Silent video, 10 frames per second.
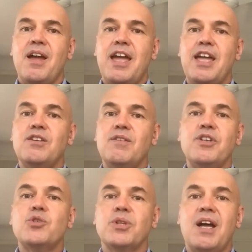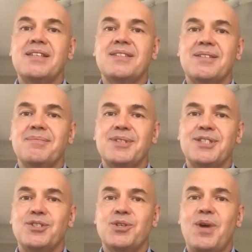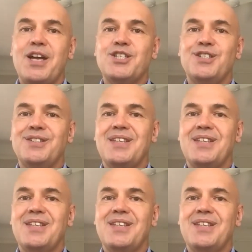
individualized situation,